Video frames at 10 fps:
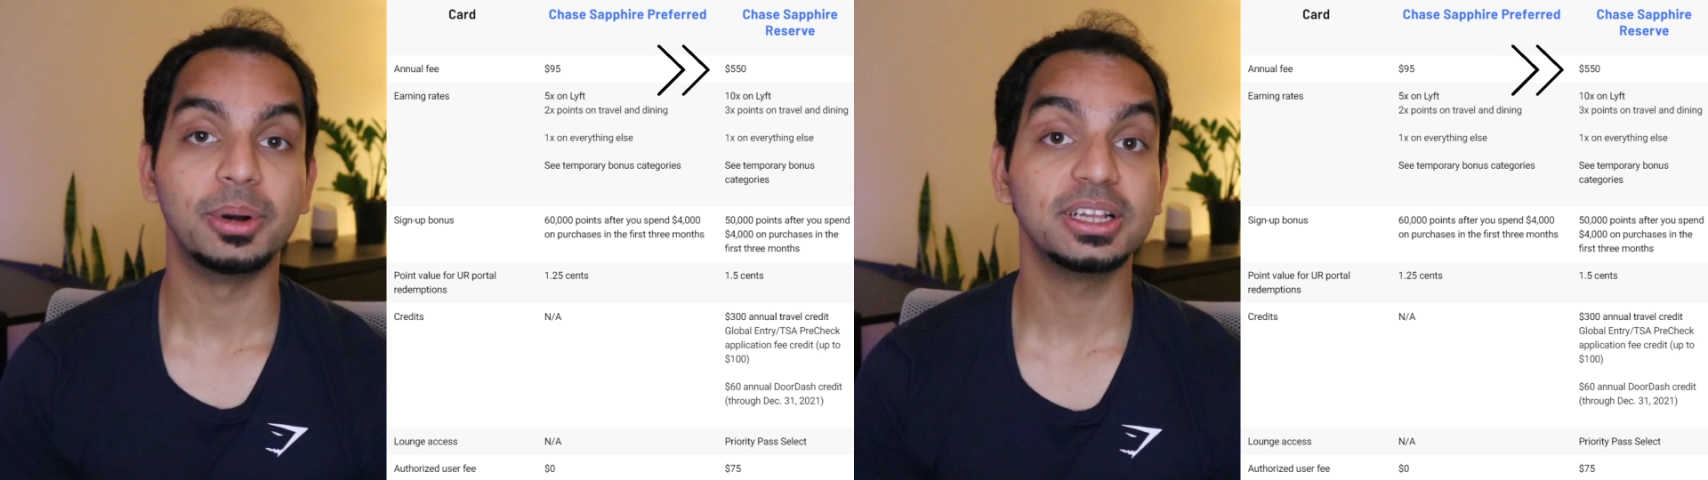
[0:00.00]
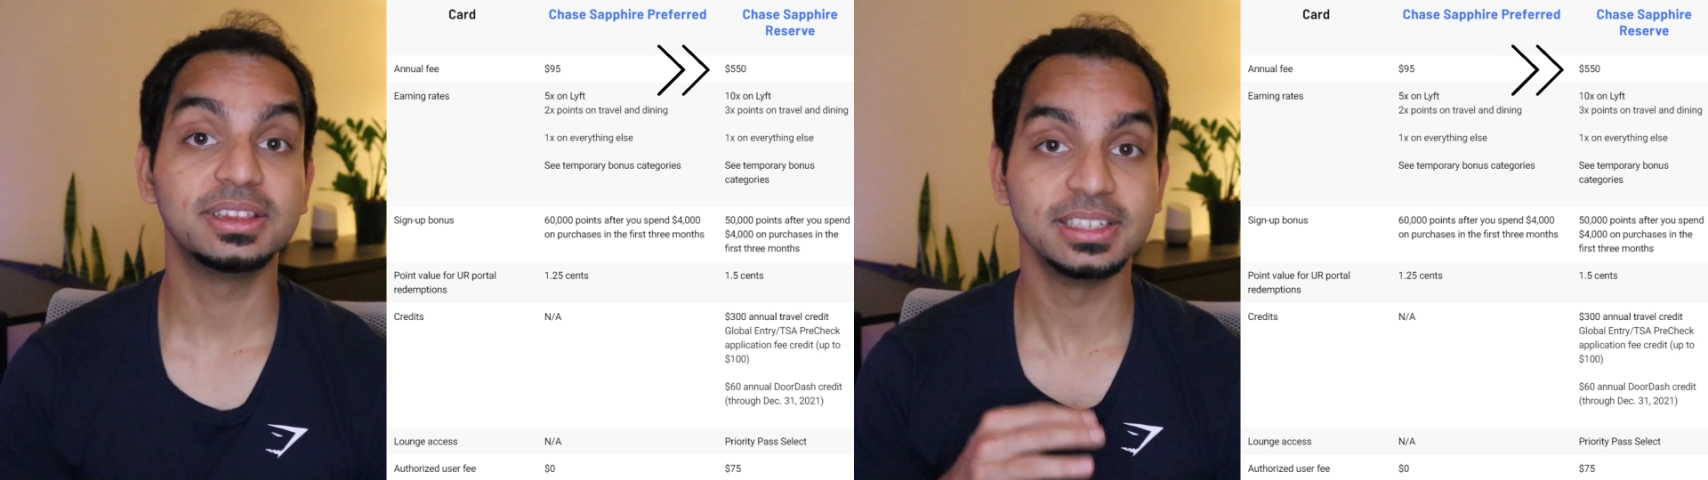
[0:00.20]

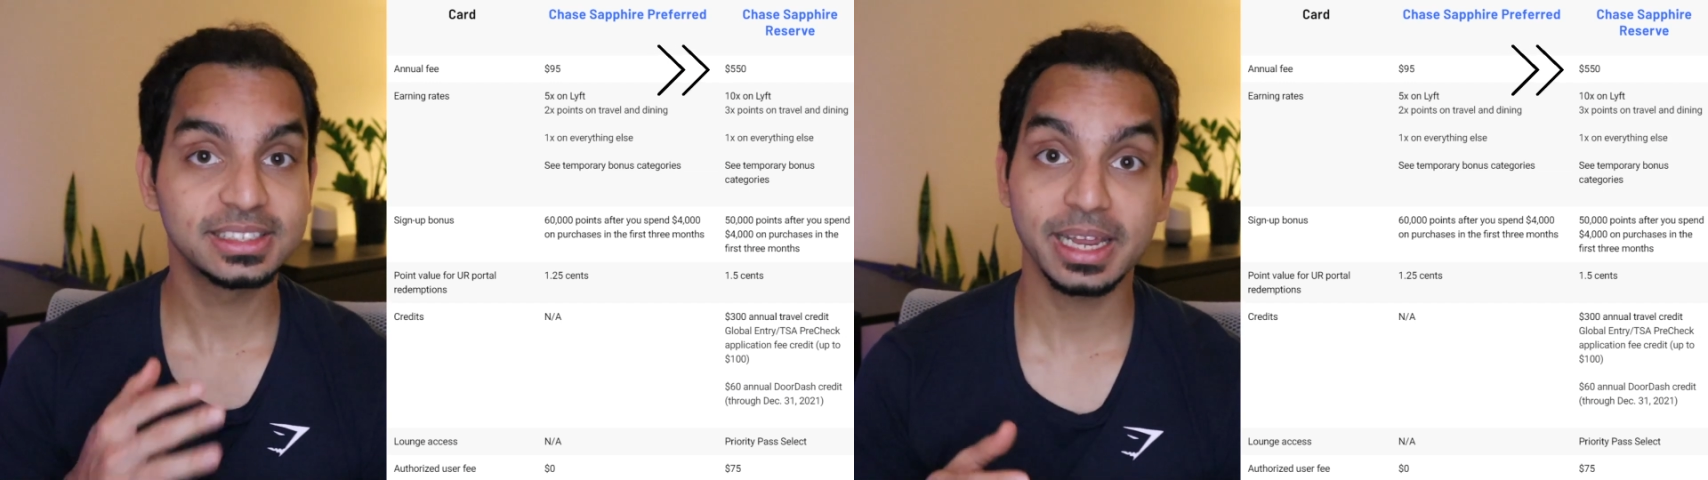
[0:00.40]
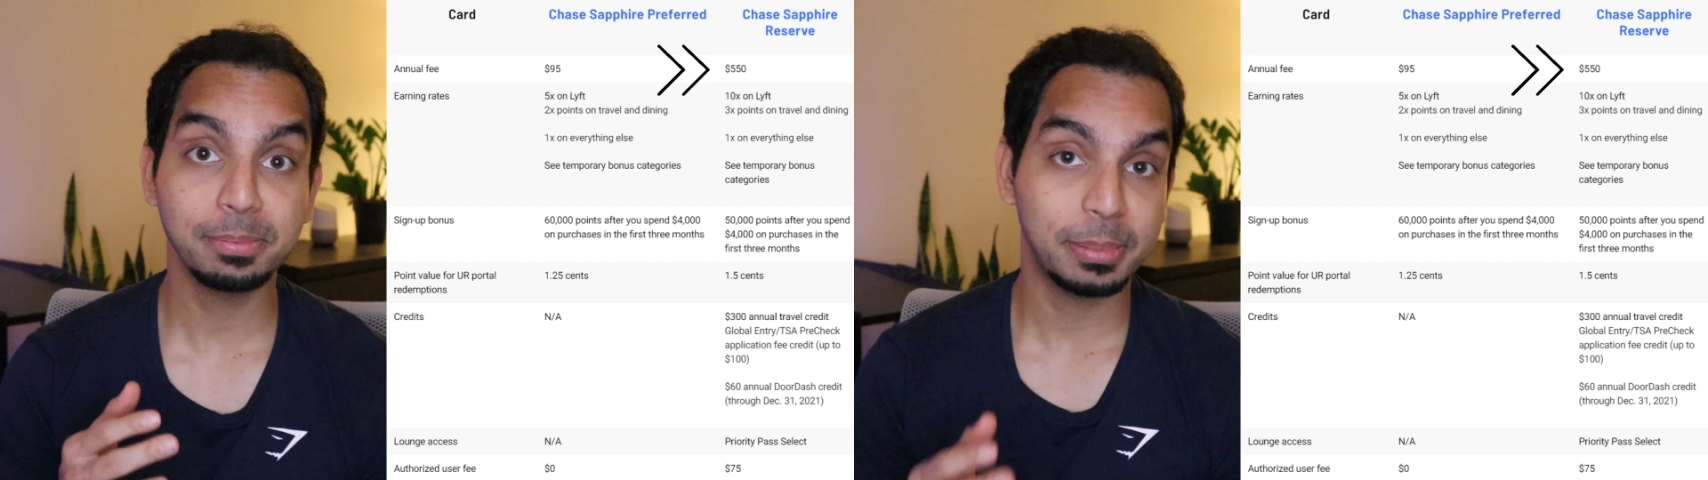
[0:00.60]
but this
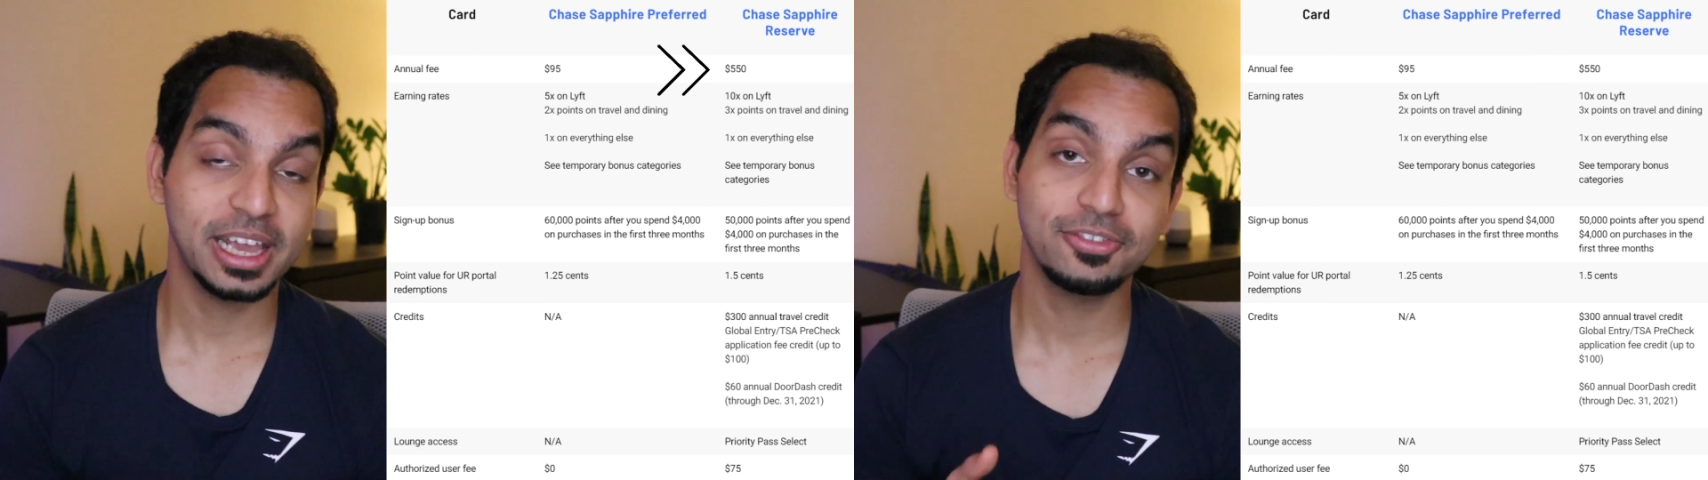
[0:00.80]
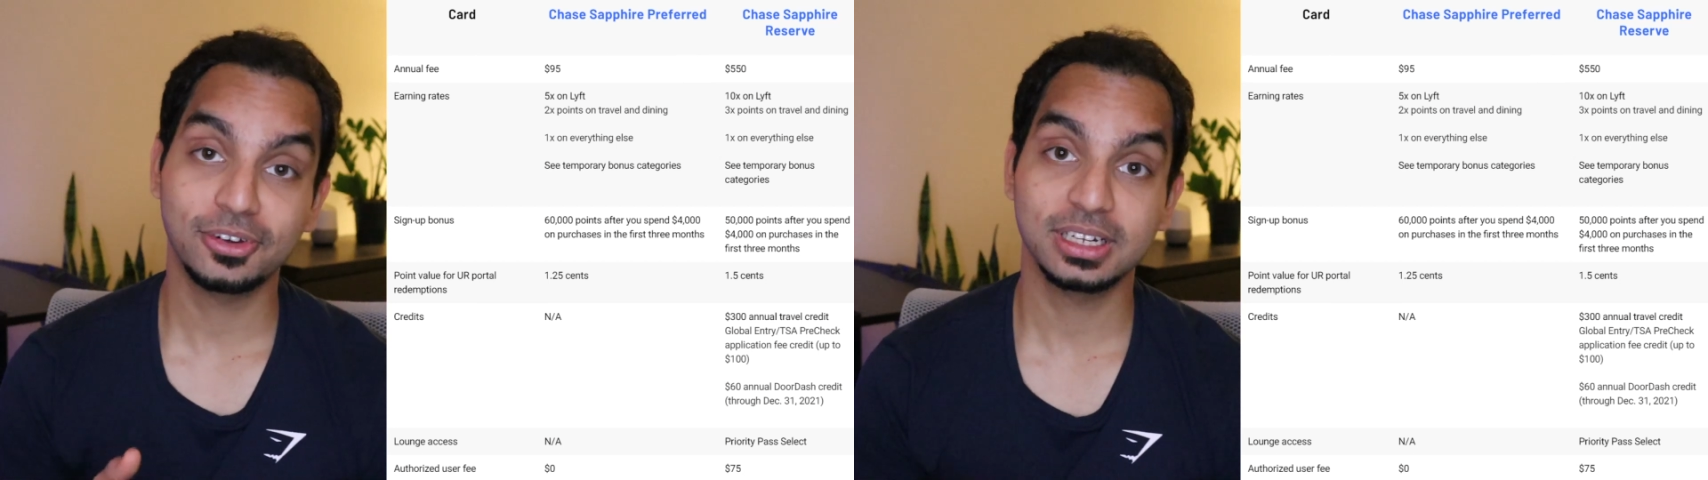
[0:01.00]
can
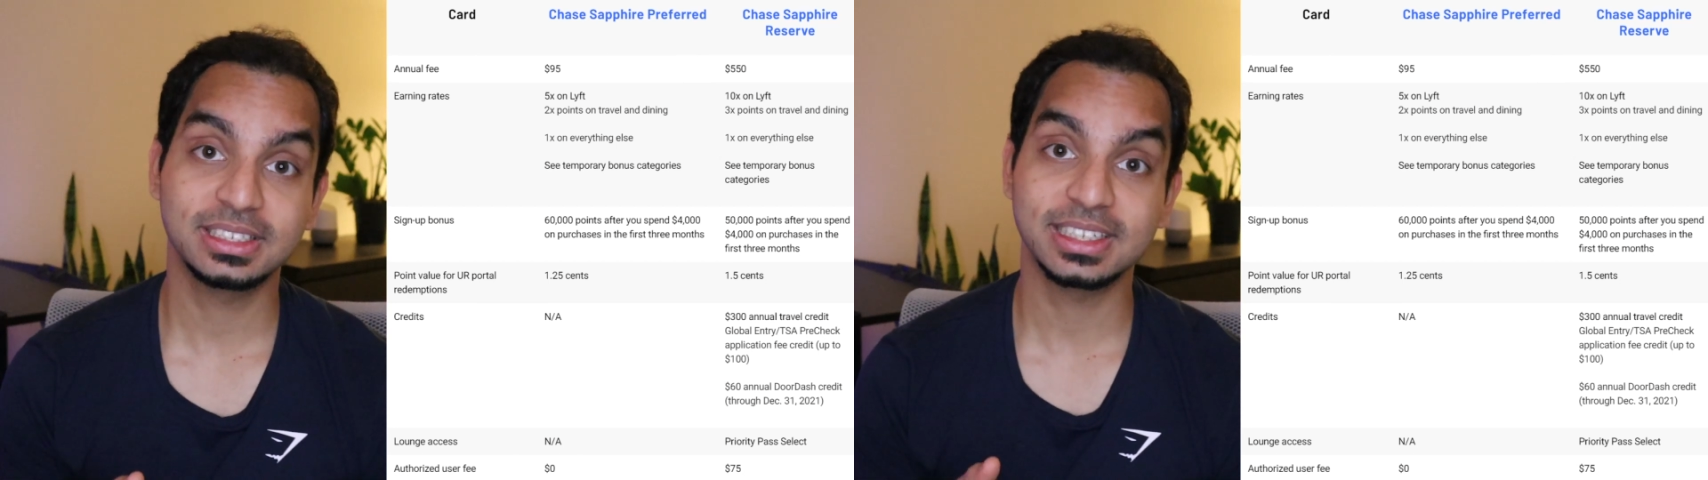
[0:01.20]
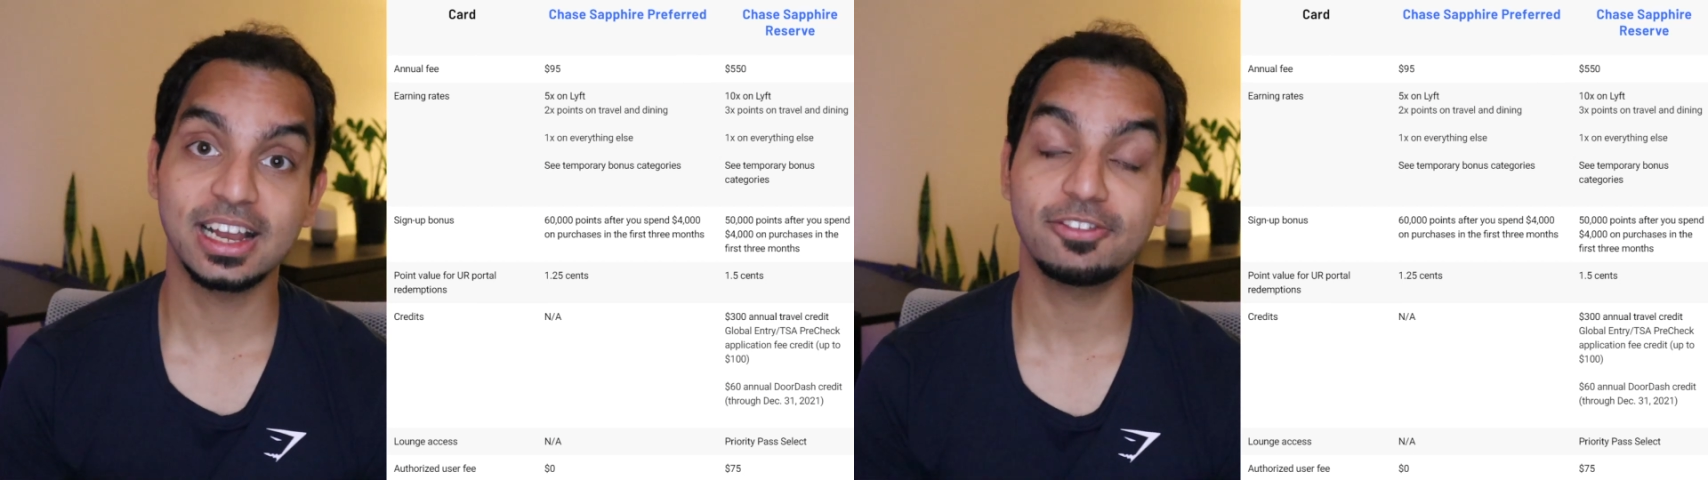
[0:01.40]
pay for
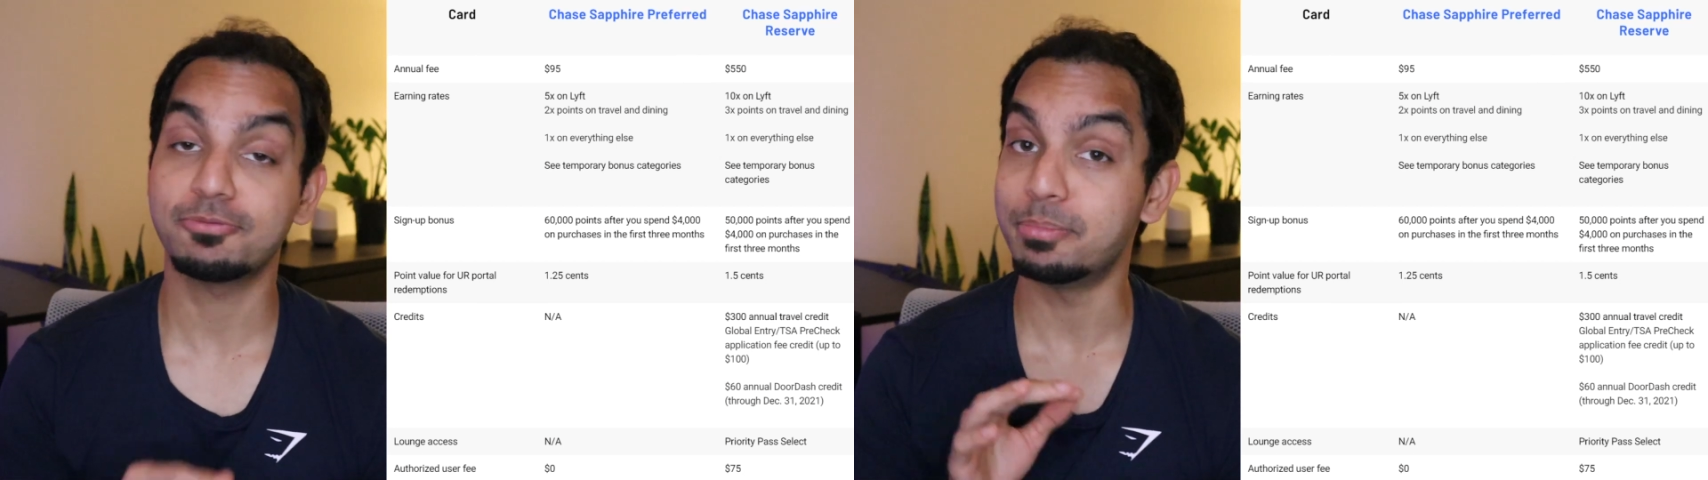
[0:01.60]
itself